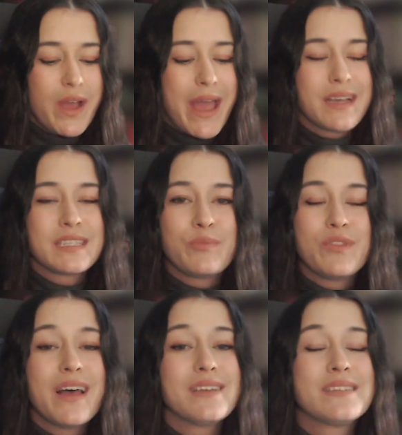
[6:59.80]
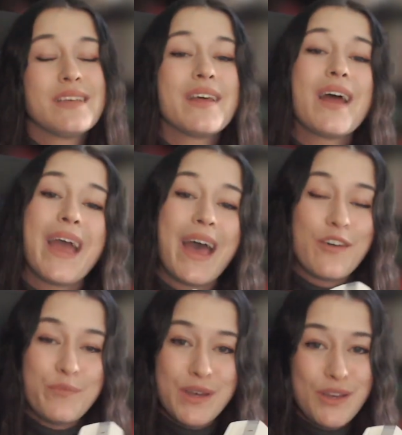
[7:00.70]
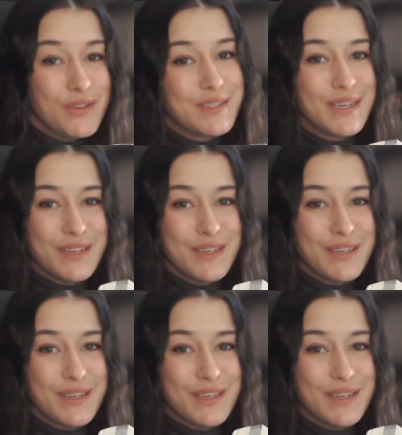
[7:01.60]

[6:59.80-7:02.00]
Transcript: X Plus that I have been using